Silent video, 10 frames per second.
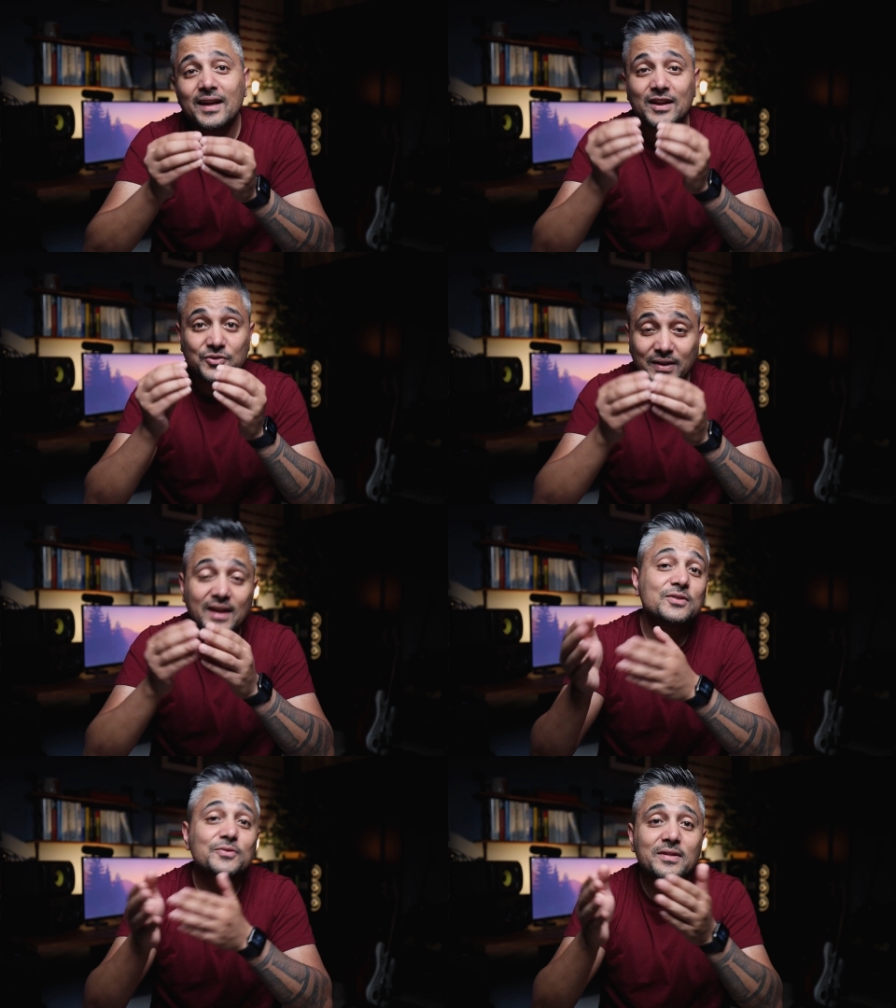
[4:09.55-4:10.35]
And you
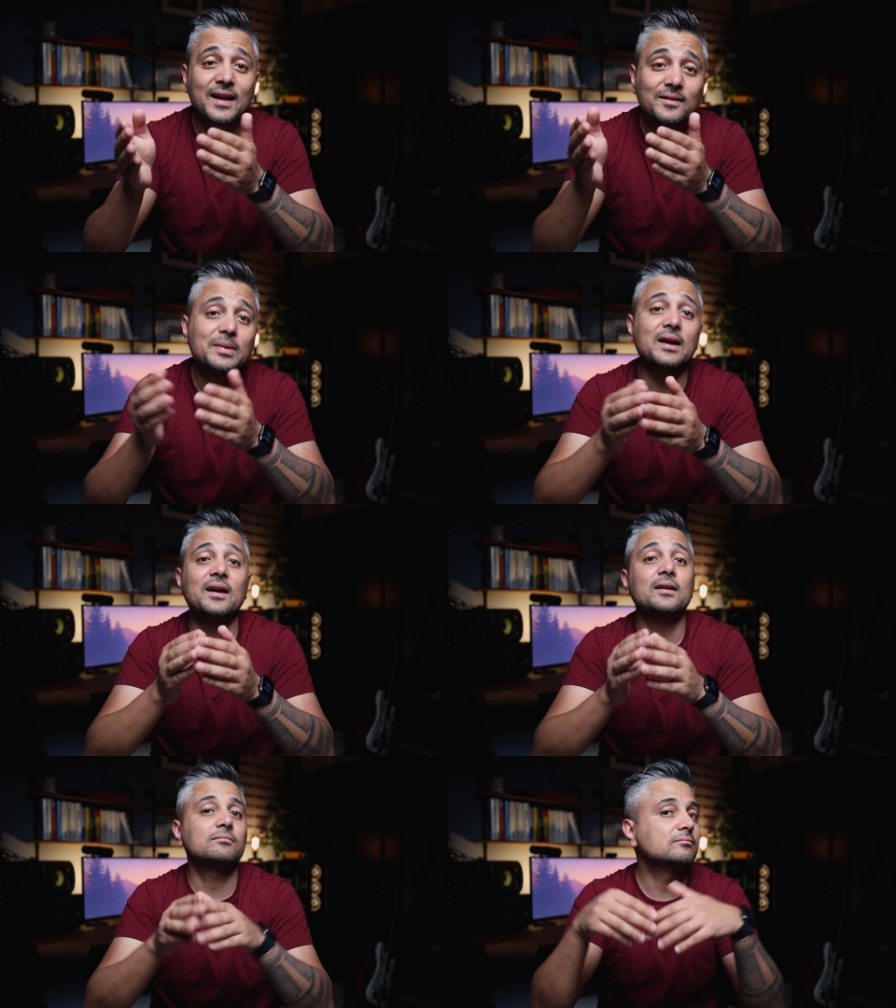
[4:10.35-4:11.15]
can do that
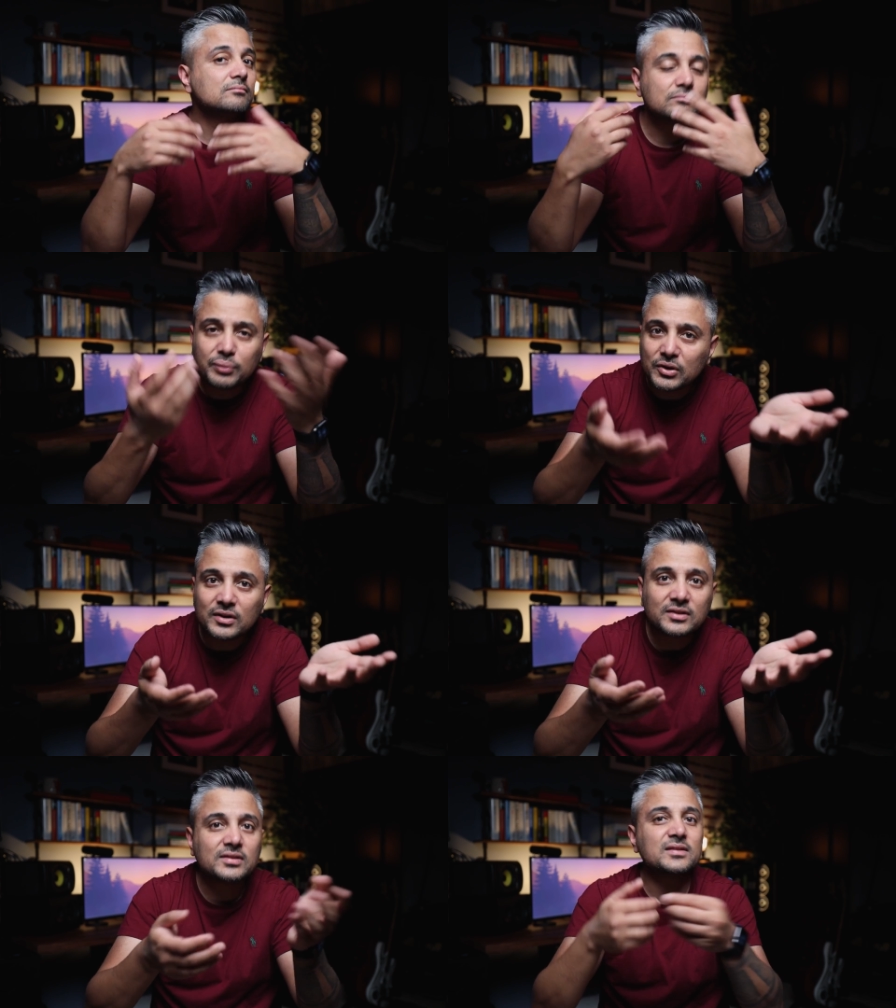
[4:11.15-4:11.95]
by
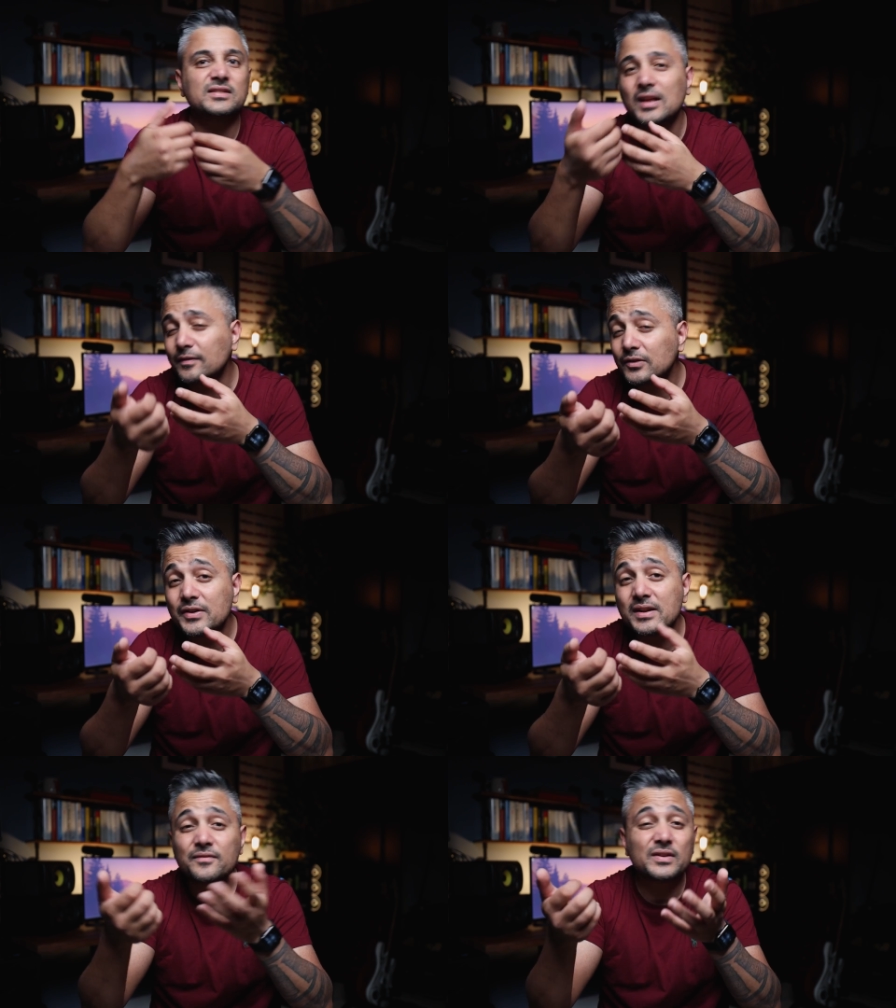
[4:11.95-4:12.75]
books,
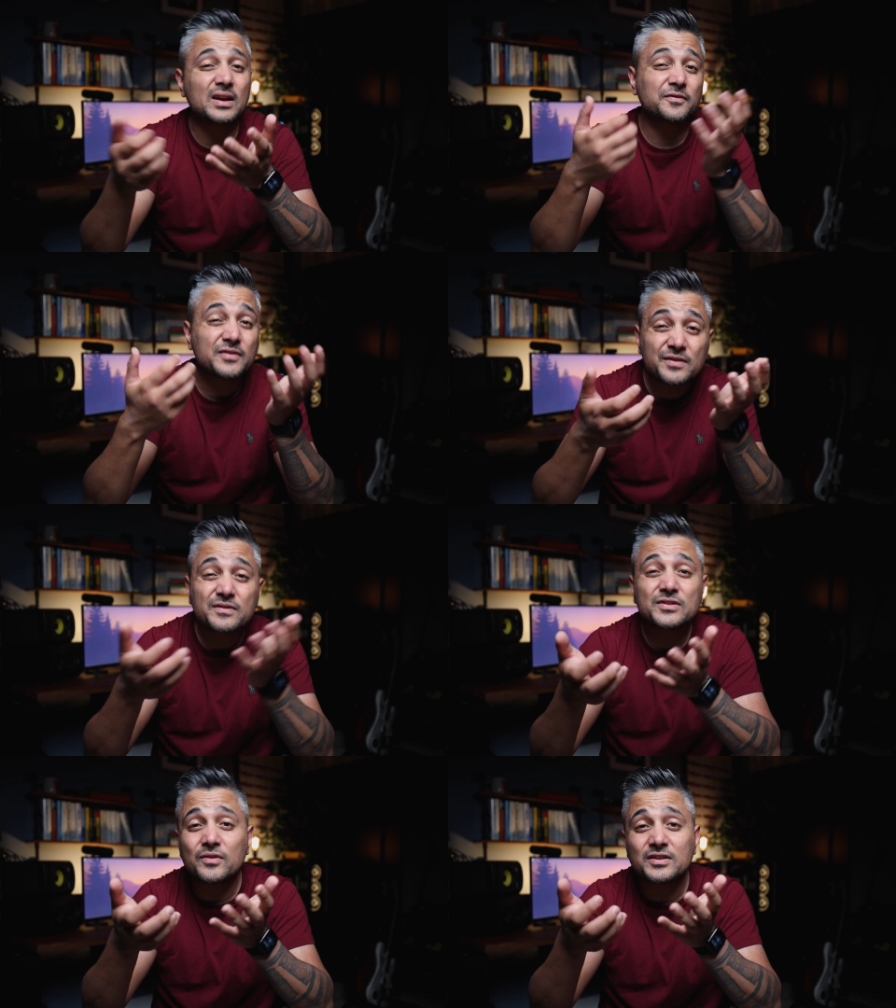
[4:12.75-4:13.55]
self-learning via free
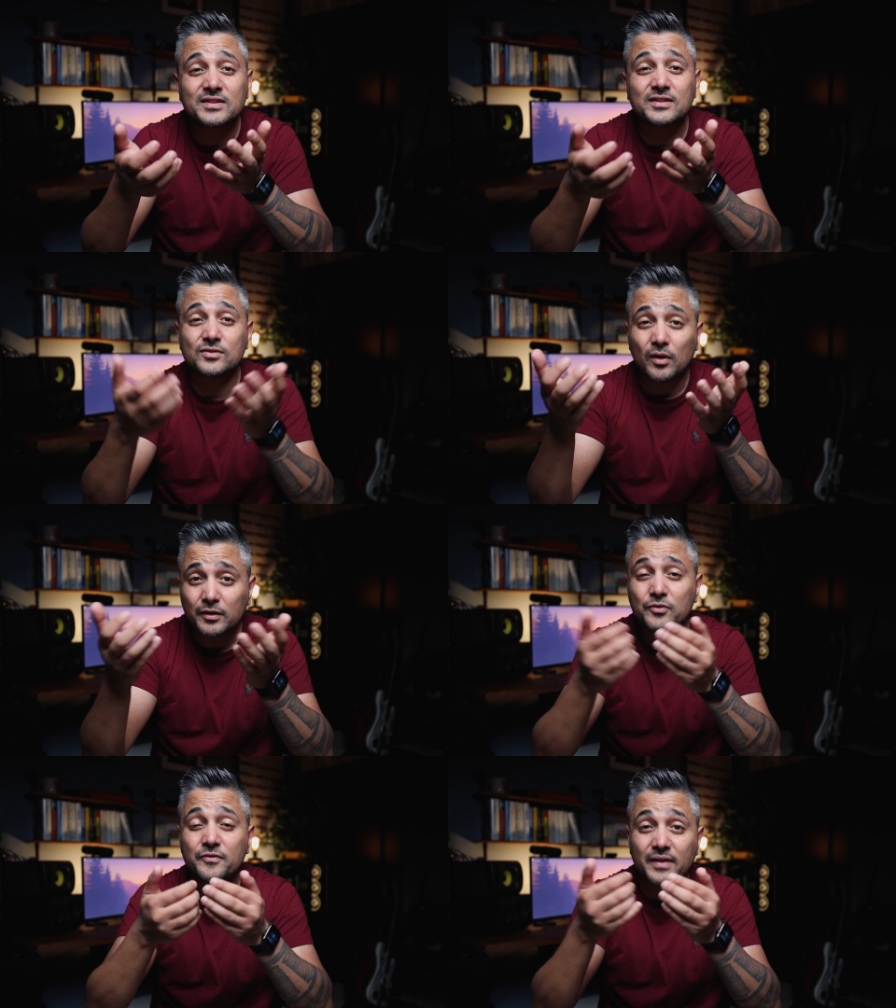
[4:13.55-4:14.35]
resources, or
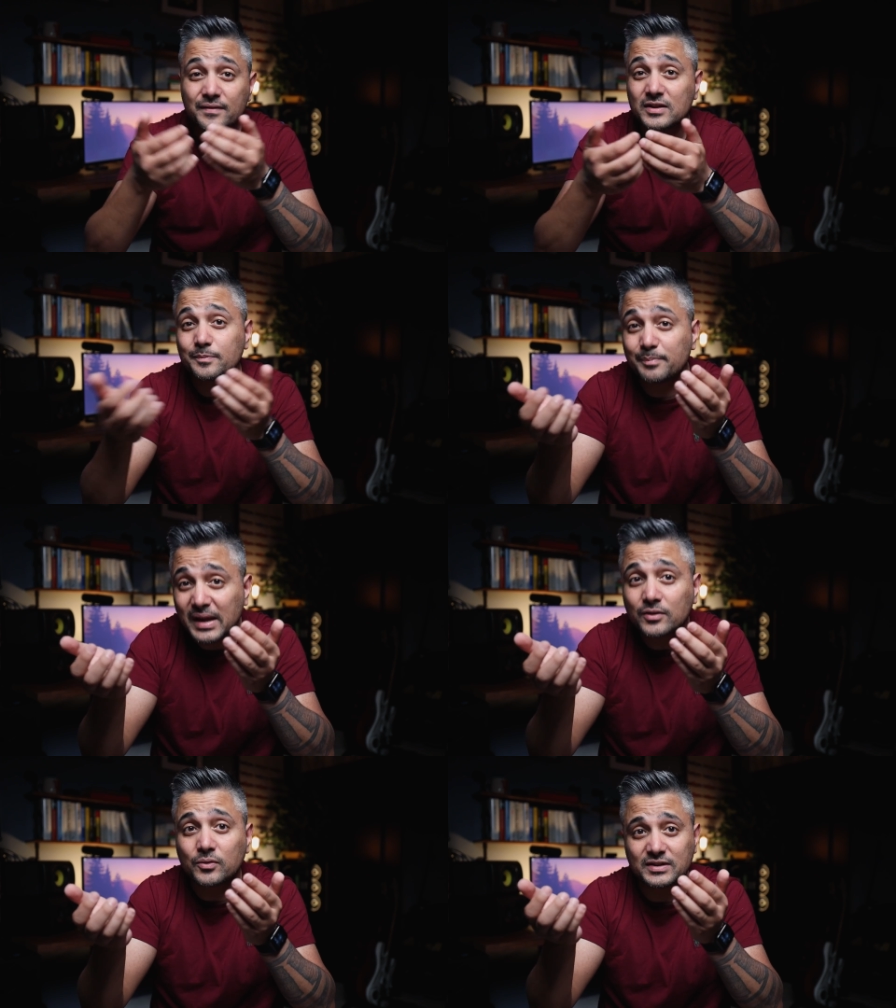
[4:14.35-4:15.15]
through various
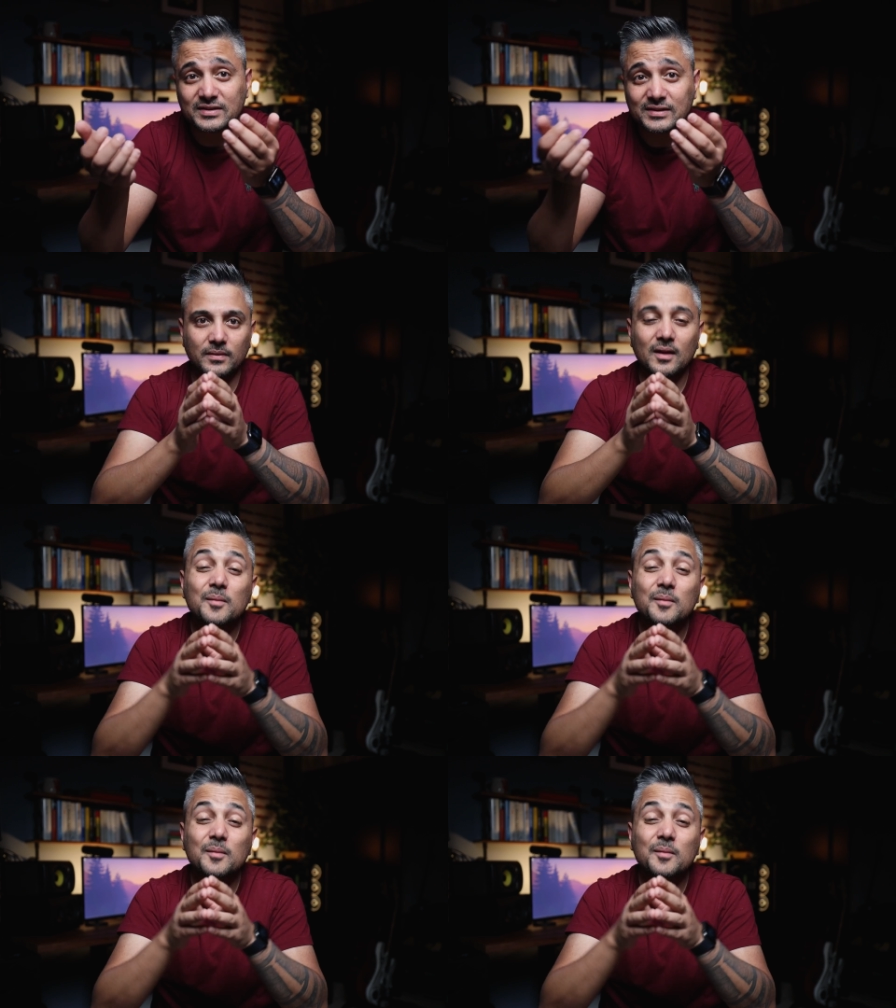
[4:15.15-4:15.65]
paid courses.